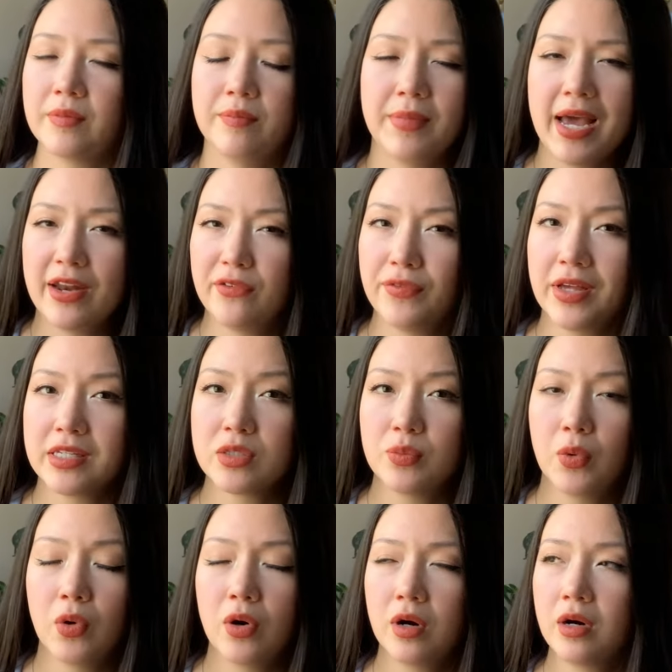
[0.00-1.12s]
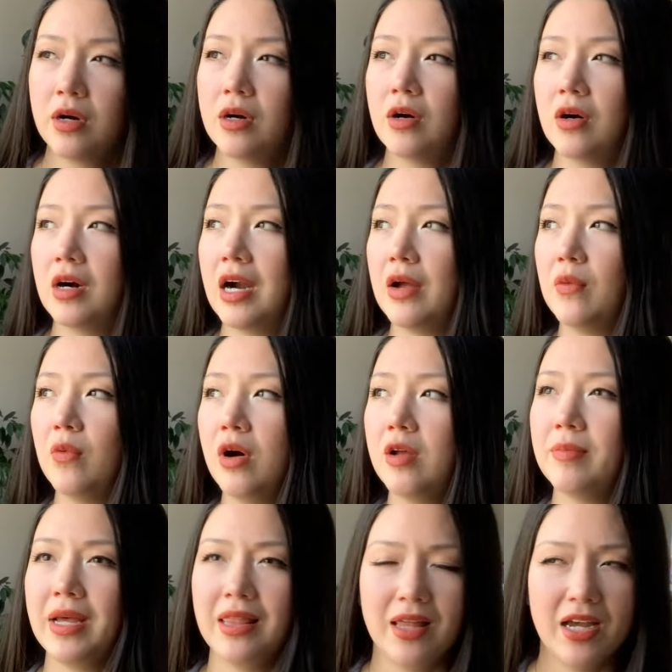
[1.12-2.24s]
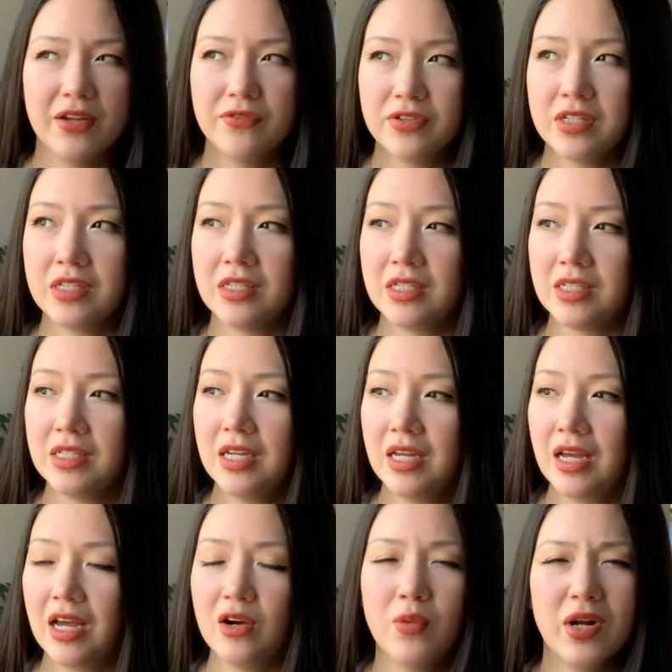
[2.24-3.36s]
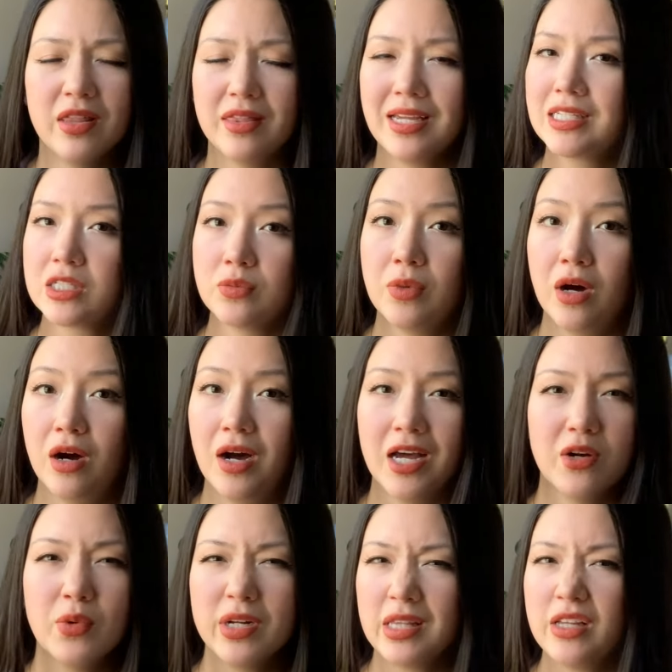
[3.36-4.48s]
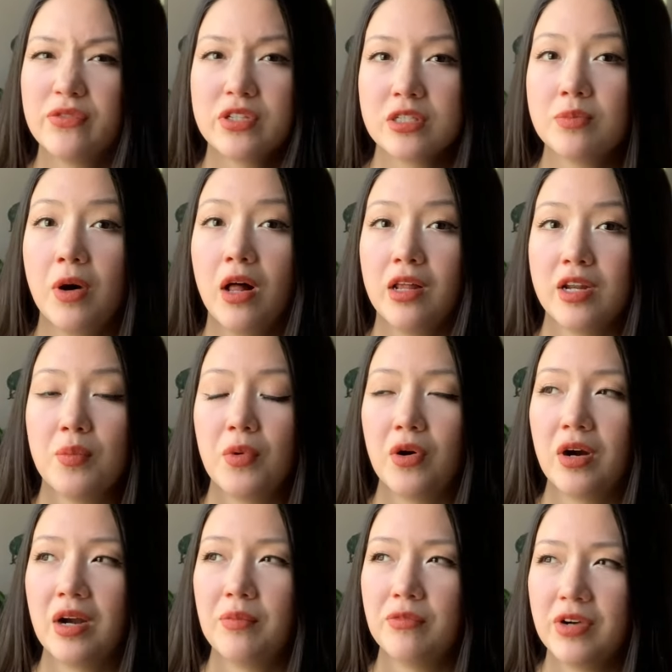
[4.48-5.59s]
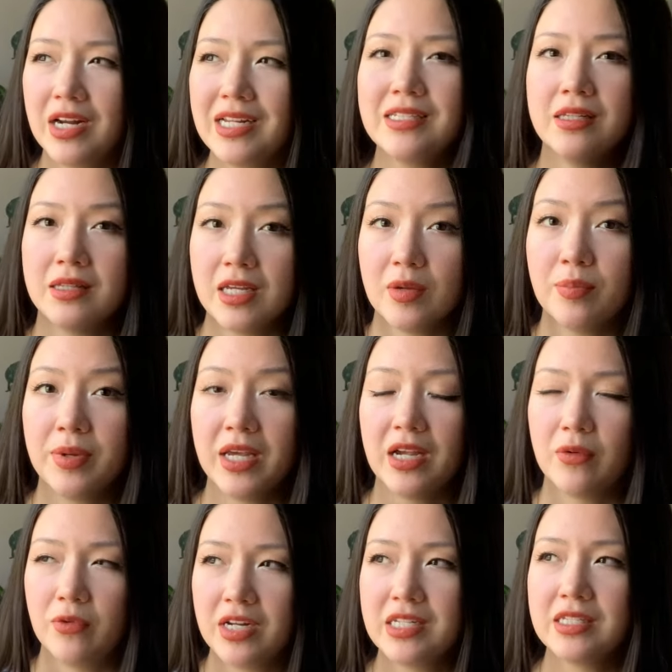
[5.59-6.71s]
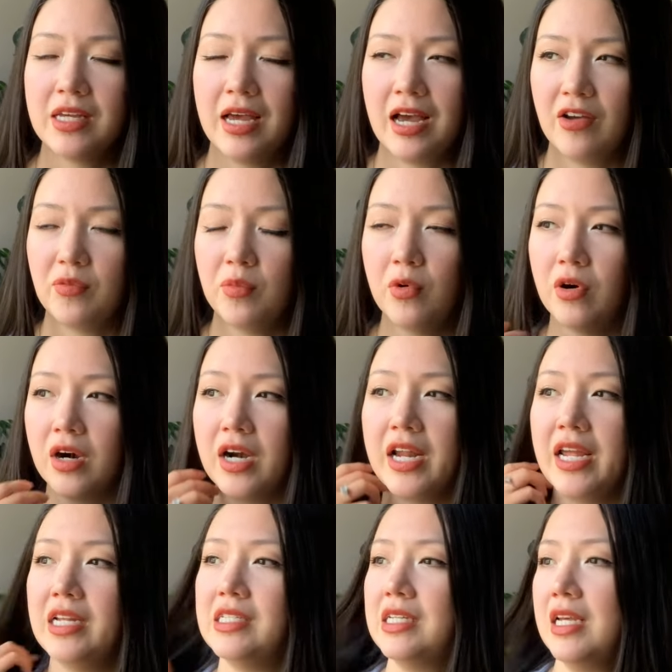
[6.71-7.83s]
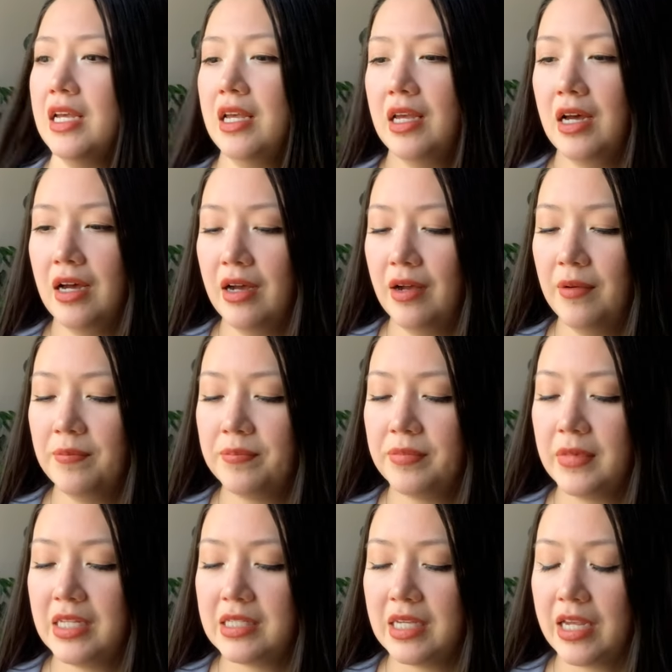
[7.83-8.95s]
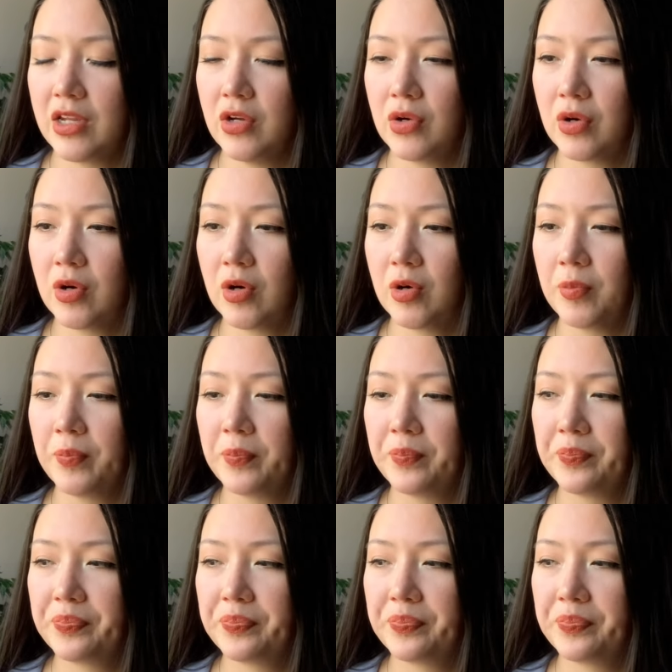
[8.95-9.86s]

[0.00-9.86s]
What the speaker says: manifest more, or I want my life to, I don't want to think small, I don't want to live small anymore, I'm ready to think big, I'm ready to have more. And it's like you're